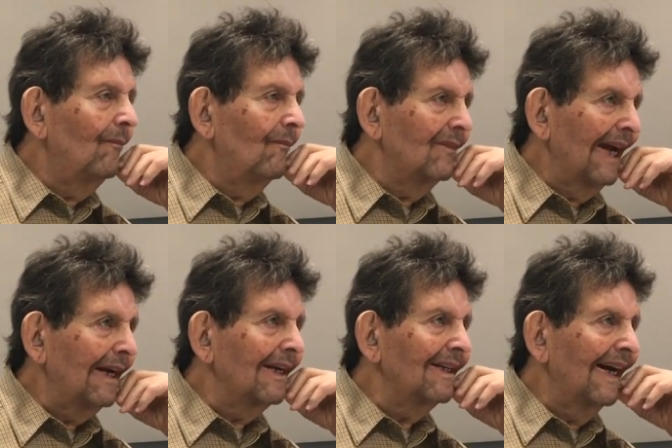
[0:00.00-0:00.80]

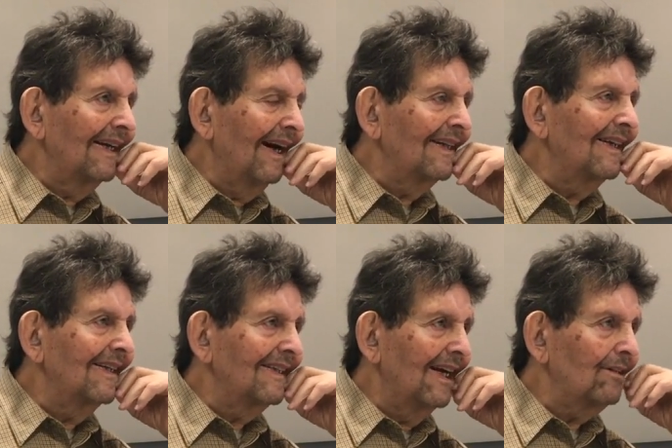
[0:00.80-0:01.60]
late
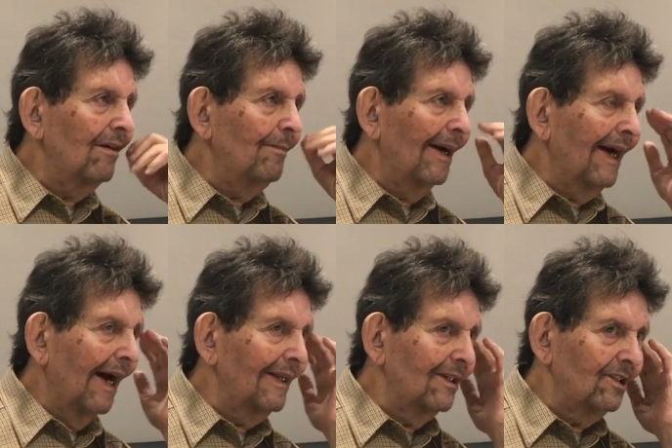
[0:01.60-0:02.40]
19th century
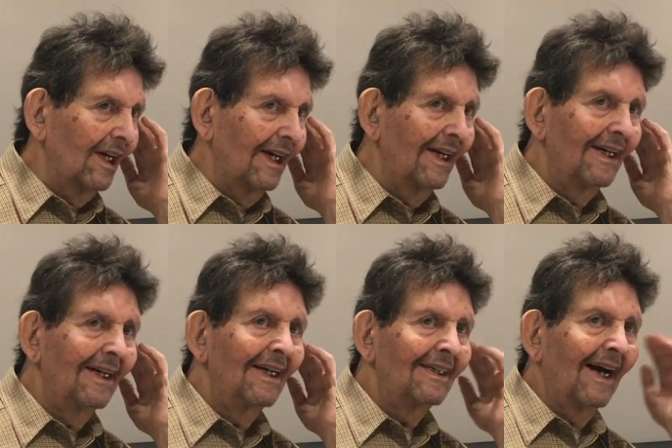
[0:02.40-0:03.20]
biology,
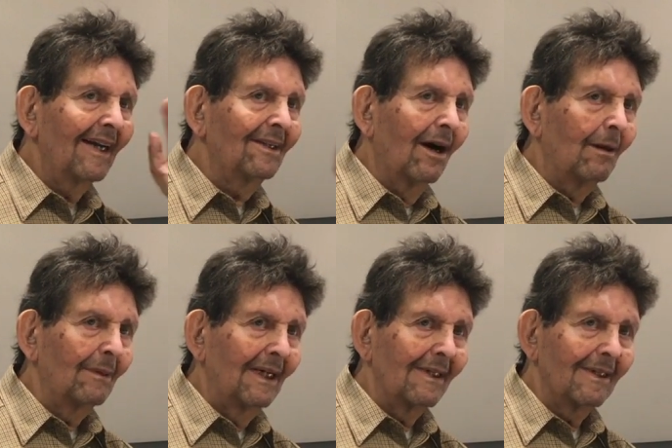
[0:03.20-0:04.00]
not
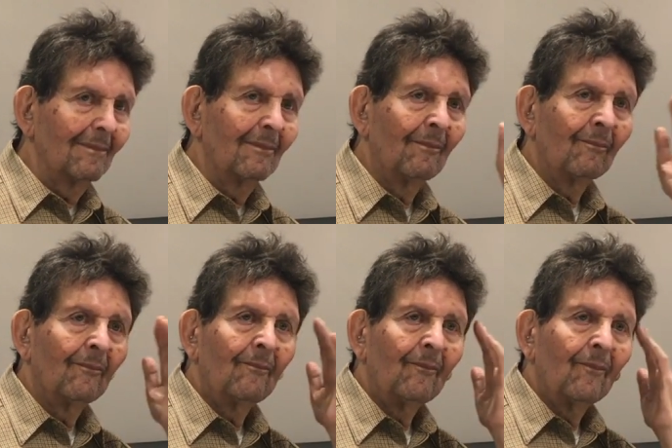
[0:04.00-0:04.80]
Darwinism,
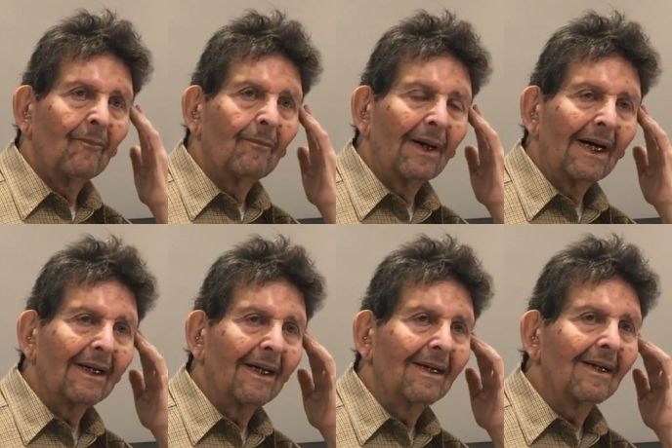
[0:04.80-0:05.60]
but
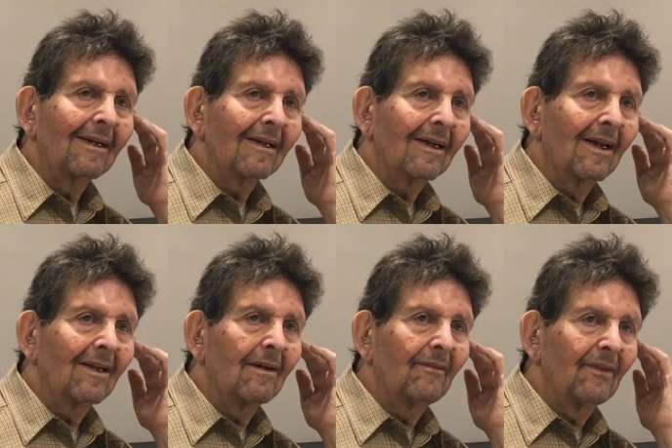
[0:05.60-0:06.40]

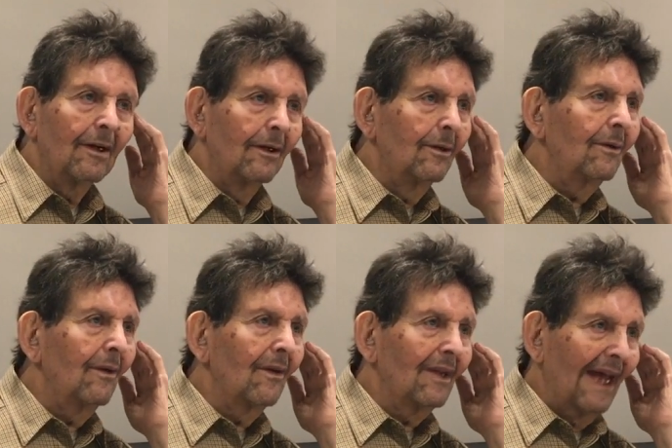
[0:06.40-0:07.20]
the view
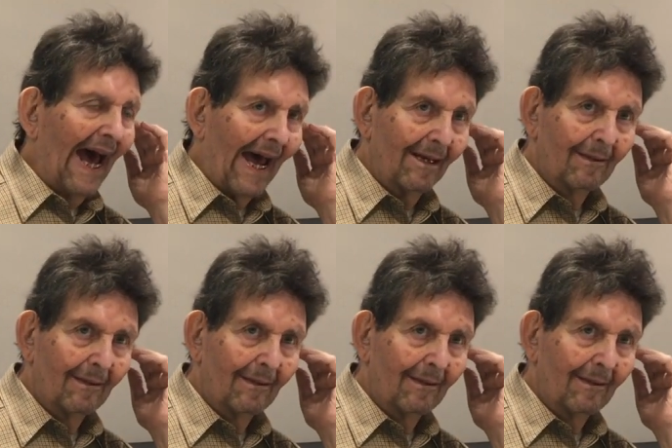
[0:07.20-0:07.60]
that